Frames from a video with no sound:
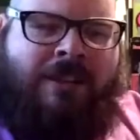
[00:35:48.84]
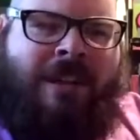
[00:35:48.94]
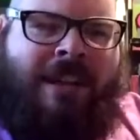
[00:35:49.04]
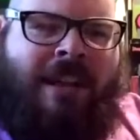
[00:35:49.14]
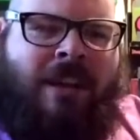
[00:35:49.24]
you
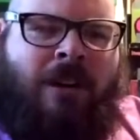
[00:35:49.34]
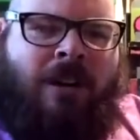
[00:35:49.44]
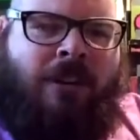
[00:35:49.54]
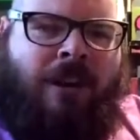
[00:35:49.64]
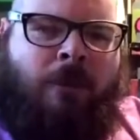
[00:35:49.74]
said,
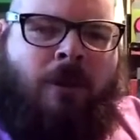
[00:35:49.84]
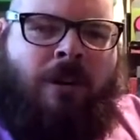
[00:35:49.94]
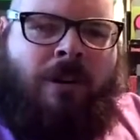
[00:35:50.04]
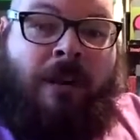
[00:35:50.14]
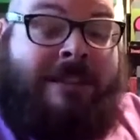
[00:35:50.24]
AOL, Time
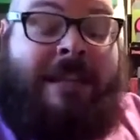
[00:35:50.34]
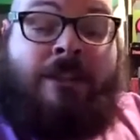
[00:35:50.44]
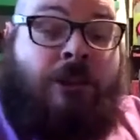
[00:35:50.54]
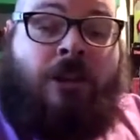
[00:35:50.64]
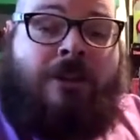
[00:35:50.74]
Warner, and Ted
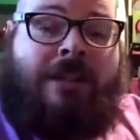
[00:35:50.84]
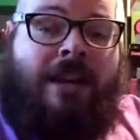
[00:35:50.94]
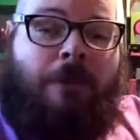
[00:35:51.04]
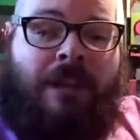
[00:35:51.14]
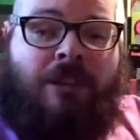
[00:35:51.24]
Turner was out of
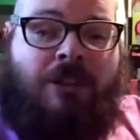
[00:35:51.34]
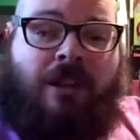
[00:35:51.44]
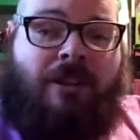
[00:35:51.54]
the picture.